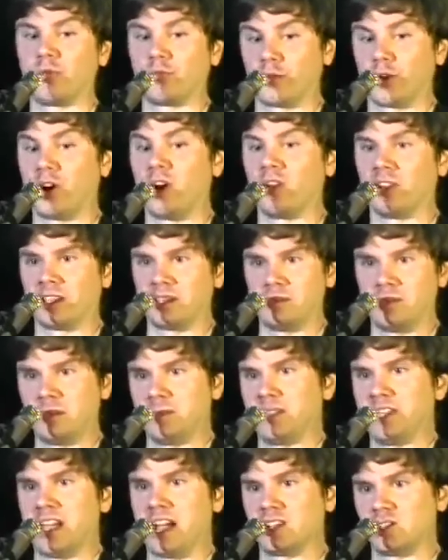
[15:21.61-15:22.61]
for calling
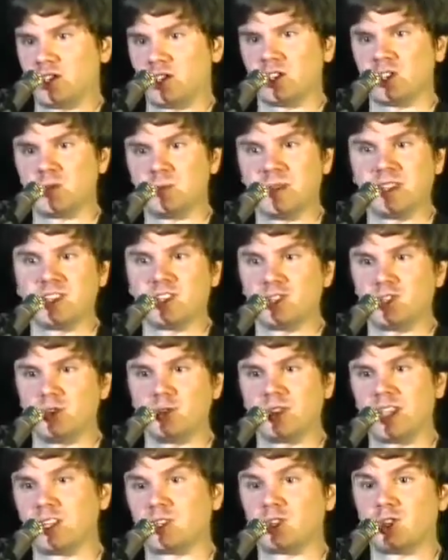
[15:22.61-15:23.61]
BBSs because
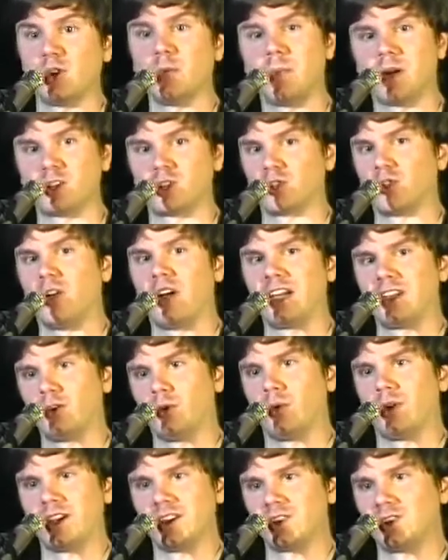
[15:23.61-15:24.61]
you'd get so much line
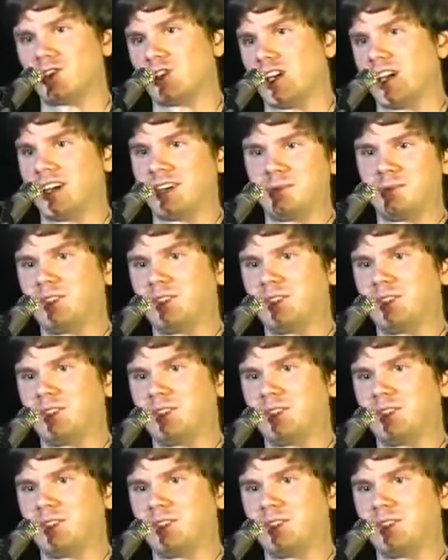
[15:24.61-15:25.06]
noise, uh,